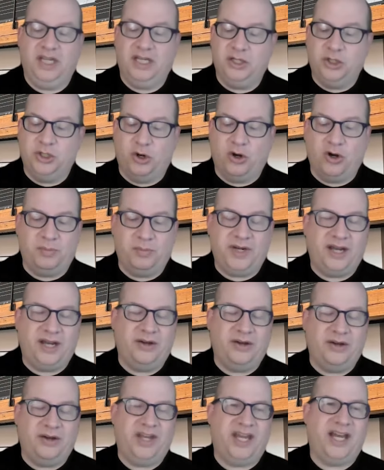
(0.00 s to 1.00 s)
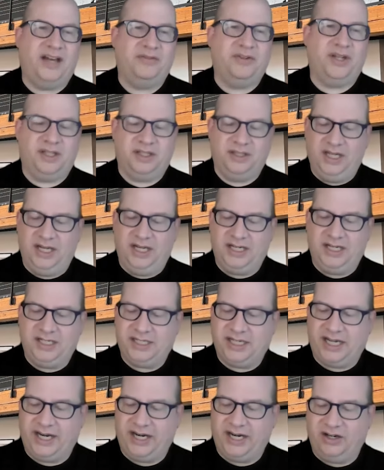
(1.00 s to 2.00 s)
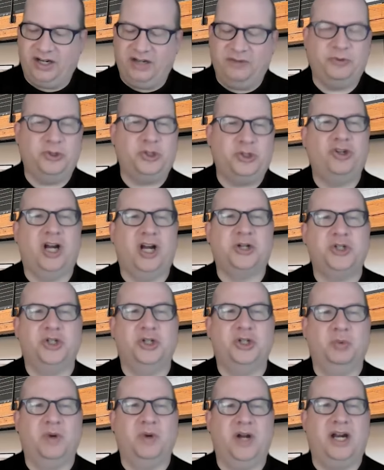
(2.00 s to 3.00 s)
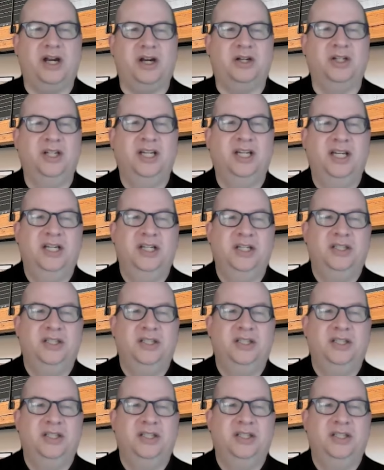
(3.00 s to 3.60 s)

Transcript: in Durham now, they have an entire infrastructure where